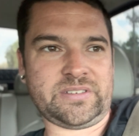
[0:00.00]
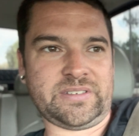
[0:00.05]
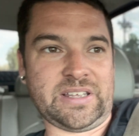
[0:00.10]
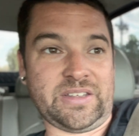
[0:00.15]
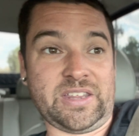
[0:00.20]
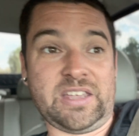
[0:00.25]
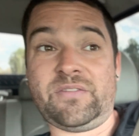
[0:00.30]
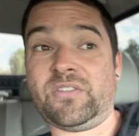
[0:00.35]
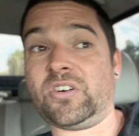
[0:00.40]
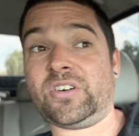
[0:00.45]
Now
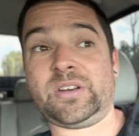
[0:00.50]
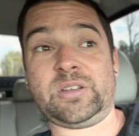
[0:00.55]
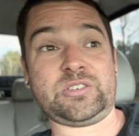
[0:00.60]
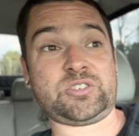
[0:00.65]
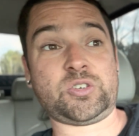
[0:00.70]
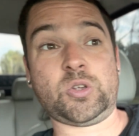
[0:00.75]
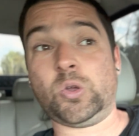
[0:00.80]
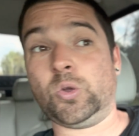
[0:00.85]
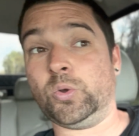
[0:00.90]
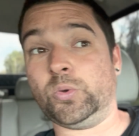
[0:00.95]
they've already
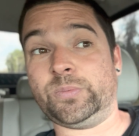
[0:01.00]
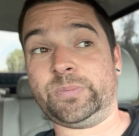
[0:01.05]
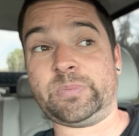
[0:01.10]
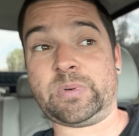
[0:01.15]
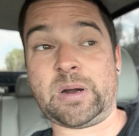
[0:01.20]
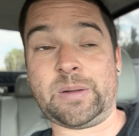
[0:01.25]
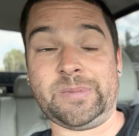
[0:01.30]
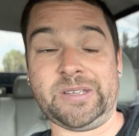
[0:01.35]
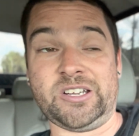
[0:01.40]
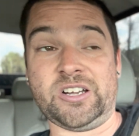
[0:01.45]
sold
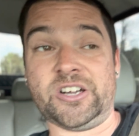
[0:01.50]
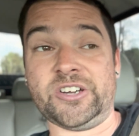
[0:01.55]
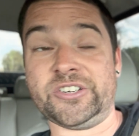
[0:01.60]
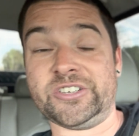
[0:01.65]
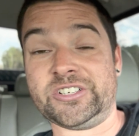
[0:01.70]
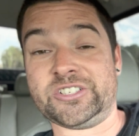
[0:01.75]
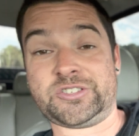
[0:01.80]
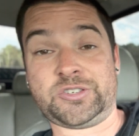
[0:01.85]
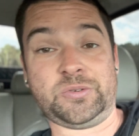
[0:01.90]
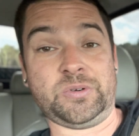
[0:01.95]
probably
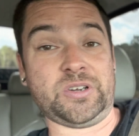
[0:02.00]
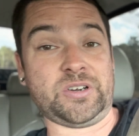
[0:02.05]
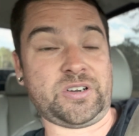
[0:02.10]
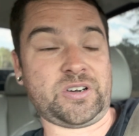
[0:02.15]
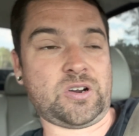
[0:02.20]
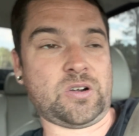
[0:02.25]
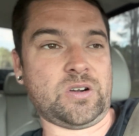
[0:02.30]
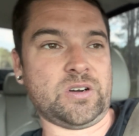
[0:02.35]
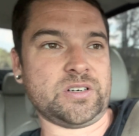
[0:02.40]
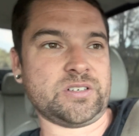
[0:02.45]
100 to
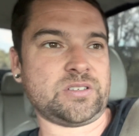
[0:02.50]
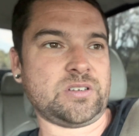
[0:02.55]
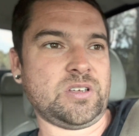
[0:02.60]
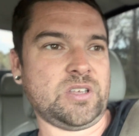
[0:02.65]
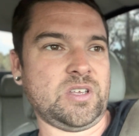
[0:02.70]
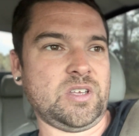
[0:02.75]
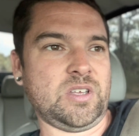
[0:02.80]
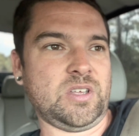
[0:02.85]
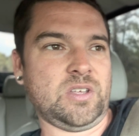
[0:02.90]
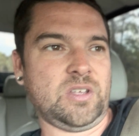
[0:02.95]
200 cars,
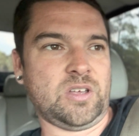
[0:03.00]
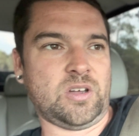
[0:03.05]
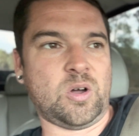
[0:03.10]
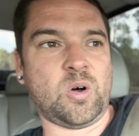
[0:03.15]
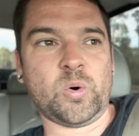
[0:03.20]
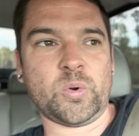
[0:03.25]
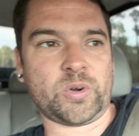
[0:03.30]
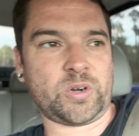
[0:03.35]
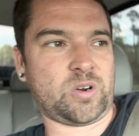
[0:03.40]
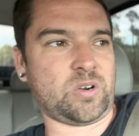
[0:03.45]

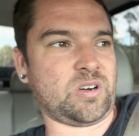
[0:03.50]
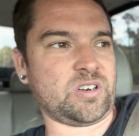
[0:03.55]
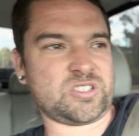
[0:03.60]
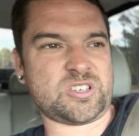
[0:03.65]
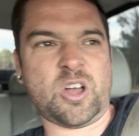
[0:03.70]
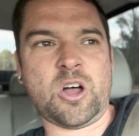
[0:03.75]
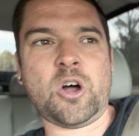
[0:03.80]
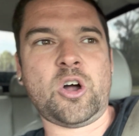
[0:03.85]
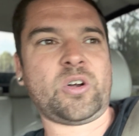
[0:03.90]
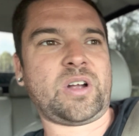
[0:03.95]
older cars,
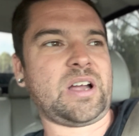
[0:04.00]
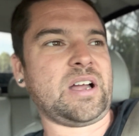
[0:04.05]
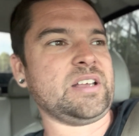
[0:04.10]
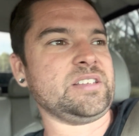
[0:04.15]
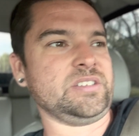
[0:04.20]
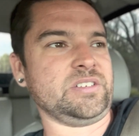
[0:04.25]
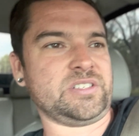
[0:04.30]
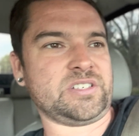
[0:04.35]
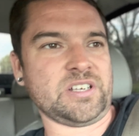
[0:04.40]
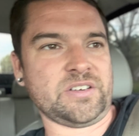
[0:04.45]
all
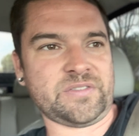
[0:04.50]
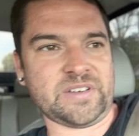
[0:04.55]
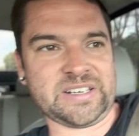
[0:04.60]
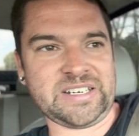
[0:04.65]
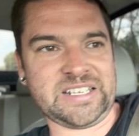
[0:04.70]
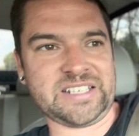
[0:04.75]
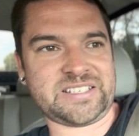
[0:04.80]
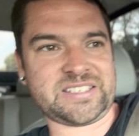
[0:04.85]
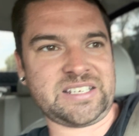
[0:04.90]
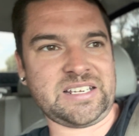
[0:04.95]
kinds of stuff. I
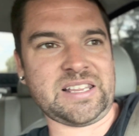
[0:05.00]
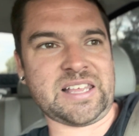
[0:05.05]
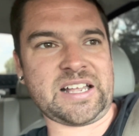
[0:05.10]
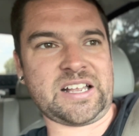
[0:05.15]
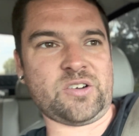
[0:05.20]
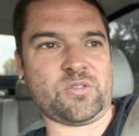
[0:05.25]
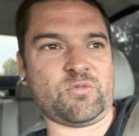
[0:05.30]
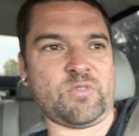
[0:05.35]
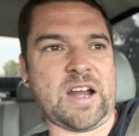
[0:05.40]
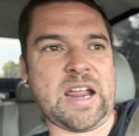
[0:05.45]
did see like
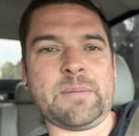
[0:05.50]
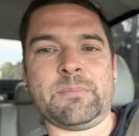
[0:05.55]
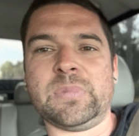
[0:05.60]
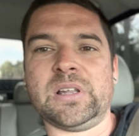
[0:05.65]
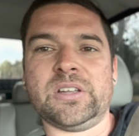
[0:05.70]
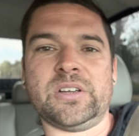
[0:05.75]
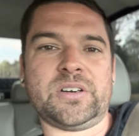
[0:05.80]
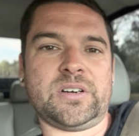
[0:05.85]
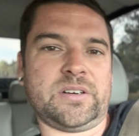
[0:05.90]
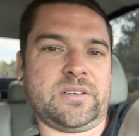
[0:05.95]
a
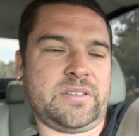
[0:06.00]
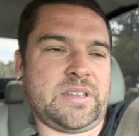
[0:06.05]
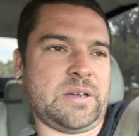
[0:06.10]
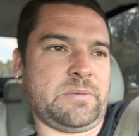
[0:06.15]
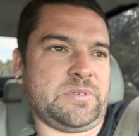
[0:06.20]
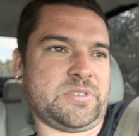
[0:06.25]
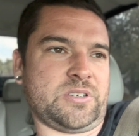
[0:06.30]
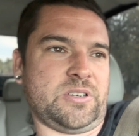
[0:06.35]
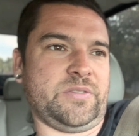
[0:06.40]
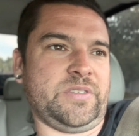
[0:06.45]
Rambler that
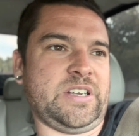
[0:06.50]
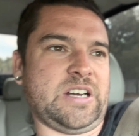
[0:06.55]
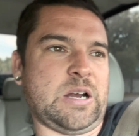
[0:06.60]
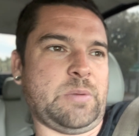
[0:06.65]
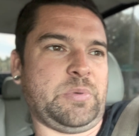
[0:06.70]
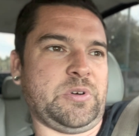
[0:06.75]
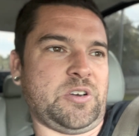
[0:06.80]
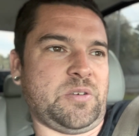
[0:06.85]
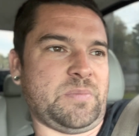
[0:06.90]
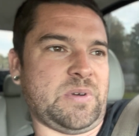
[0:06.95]
was on there I
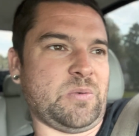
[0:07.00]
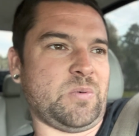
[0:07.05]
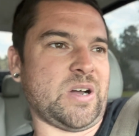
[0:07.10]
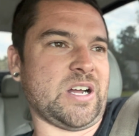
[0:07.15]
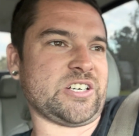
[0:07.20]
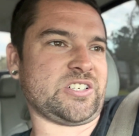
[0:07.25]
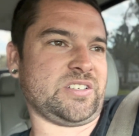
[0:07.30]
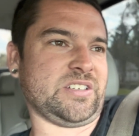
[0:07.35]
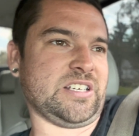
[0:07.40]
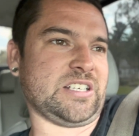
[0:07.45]
put on my
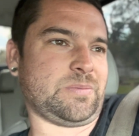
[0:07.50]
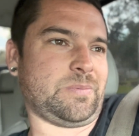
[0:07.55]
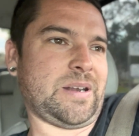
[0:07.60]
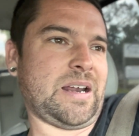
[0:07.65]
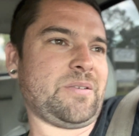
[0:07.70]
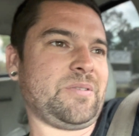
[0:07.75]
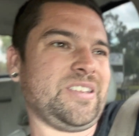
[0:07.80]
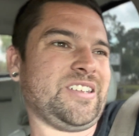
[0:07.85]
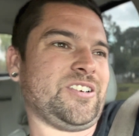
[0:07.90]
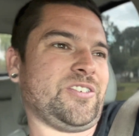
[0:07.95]
watch list, but
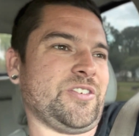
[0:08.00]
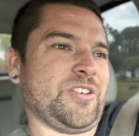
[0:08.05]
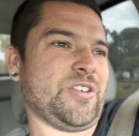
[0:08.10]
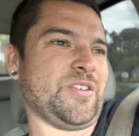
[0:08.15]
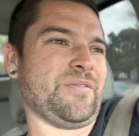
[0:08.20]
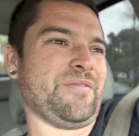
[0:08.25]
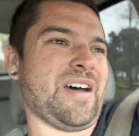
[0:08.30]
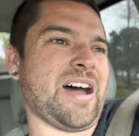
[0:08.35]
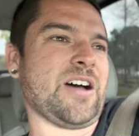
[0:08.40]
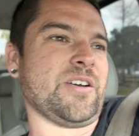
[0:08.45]
I really don't know
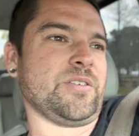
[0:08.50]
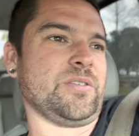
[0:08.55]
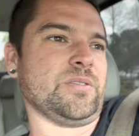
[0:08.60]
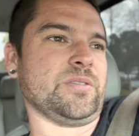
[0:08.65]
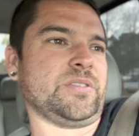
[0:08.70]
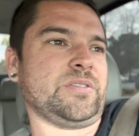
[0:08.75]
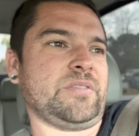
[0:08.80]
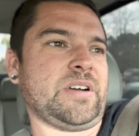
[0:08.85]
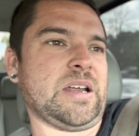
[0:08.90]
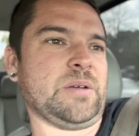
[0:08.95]
the value
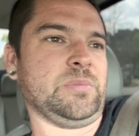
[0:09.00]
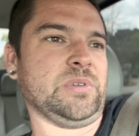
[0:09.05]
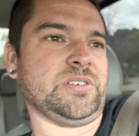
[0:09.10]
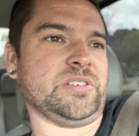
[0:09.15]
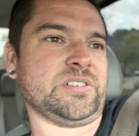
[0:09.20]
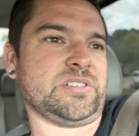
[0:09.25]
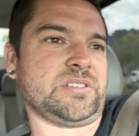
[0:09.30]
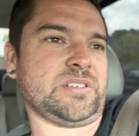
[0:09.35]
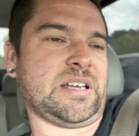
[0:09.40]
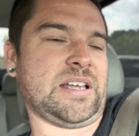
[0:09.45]
on the
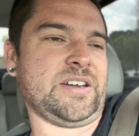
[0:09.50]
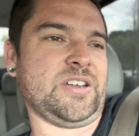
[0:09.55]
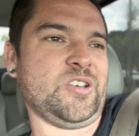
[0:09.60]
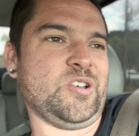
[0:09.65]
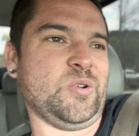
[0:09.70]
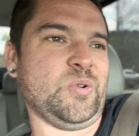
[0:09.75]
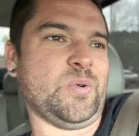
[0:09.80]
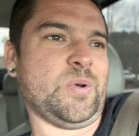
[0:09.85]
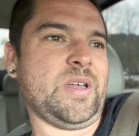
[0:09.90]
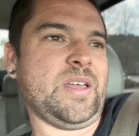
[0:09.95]
Ramblers. I
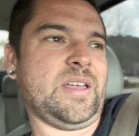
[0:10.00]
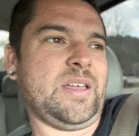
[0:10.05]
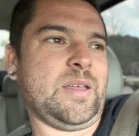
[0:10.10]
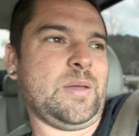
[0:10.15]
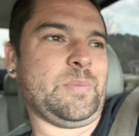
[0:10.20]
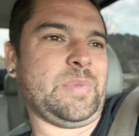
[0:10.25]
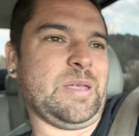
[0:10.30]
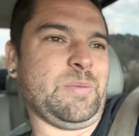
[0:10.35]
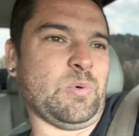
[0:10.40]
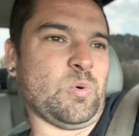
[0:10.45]
know
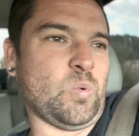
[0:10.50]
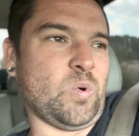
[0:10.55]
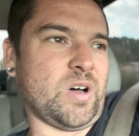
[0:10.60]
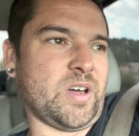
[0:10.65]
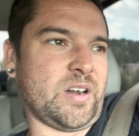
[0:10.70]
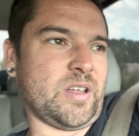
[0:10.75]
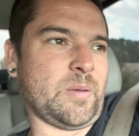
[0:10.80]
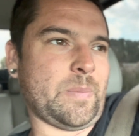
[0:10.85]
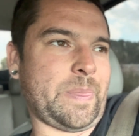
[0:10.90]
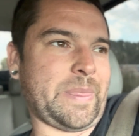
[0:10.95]
people
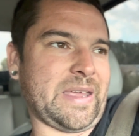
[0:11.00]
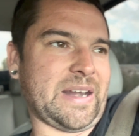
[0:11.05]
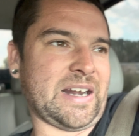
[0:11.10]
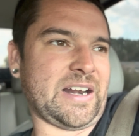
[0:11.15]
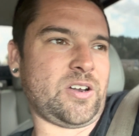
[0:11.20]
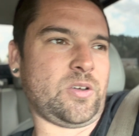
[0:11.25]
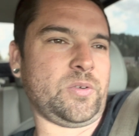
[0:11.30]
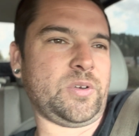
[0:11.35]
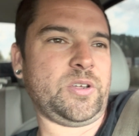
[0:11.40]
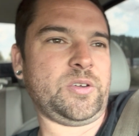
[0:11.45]
want them, and I
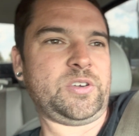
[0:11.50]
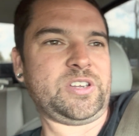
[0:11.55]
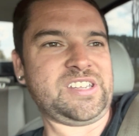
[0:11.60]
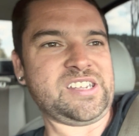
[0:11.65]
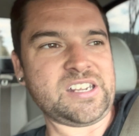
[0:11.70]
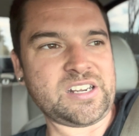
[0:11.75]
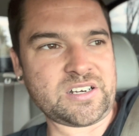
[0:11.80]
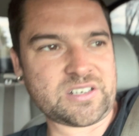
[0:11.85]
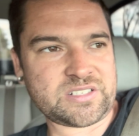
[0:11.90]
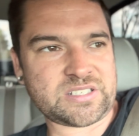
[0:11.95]
don't know the
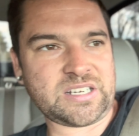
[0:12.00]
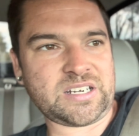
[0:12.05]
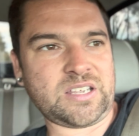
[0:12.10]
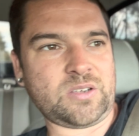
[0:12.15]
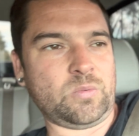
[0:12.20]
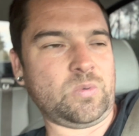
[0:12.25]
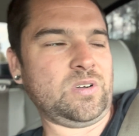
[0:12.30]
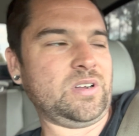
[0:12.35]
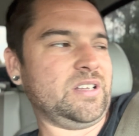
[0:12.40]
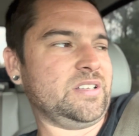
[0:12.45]
years that they
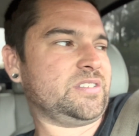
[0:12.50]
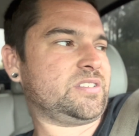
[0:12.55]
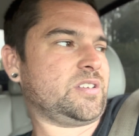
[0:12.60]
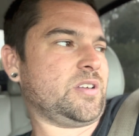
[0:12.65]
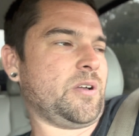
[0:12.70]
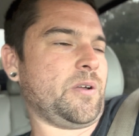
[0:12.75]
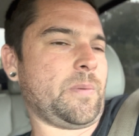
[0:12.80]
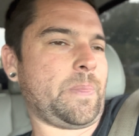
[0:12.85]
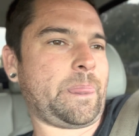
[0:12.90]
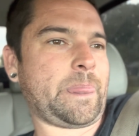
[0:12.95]
want,
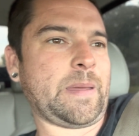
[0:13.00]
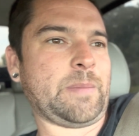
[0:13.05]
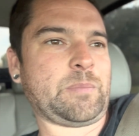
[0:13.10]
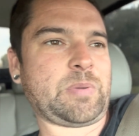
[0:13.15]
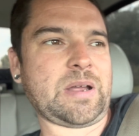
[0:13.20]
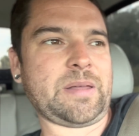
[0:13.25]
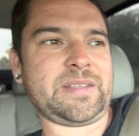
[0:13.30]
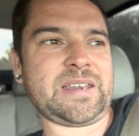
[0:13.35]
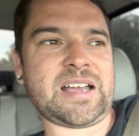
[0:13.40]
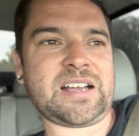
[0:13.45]
so
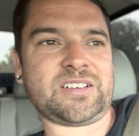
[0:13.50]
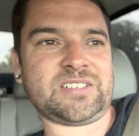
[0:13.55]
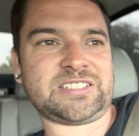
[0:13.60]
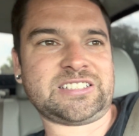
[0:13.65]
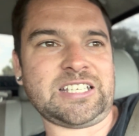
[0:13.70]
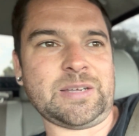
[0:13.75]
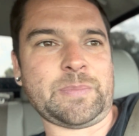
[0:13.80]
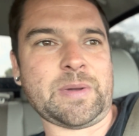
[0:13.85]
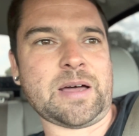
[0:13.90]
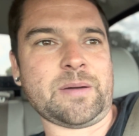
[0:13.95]
probably not going to
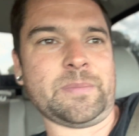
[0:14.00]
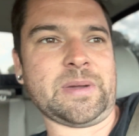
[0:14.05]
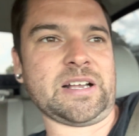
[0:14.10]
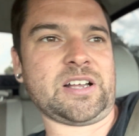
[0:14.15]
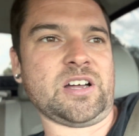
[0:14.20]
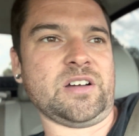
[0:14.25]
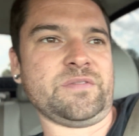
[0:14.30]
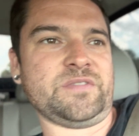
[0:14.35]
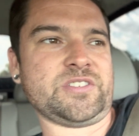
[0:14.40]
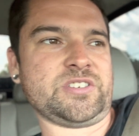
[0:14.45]
step out my
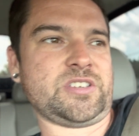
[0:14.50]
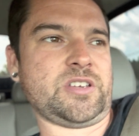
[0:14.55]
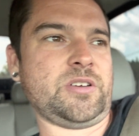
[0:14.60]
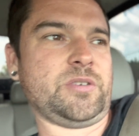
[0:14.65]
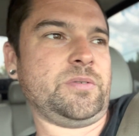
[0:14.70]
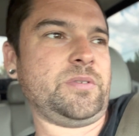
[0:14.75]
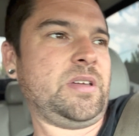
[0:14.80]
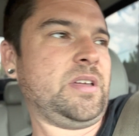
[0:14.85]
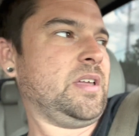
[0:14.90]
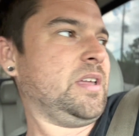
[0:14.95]
comfort
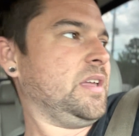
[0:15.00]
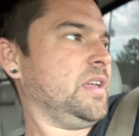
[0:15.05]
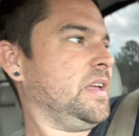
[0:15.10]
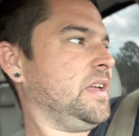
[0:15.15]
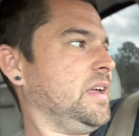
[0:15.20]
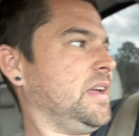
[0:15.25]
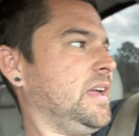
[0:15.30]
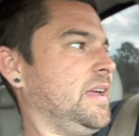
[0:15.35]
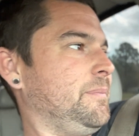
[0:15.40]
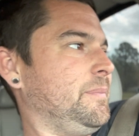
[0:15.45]
zone
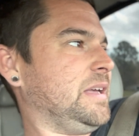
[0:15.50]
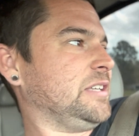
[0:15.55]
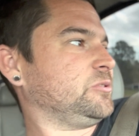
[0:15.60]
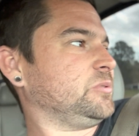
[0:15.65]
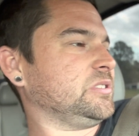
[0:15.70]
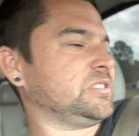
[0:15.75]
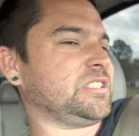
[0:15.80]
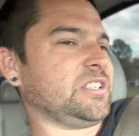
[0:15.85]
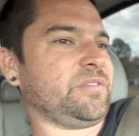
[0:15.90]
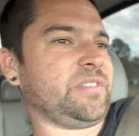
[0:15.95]
and mess
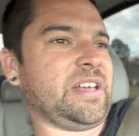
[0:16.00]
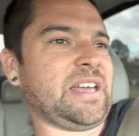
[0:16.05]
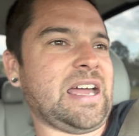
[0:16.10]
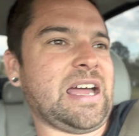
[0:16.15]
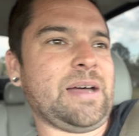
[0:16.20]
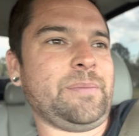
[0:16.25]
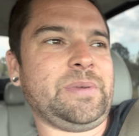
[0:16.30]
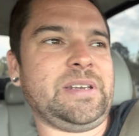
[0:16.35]
with stuff like that.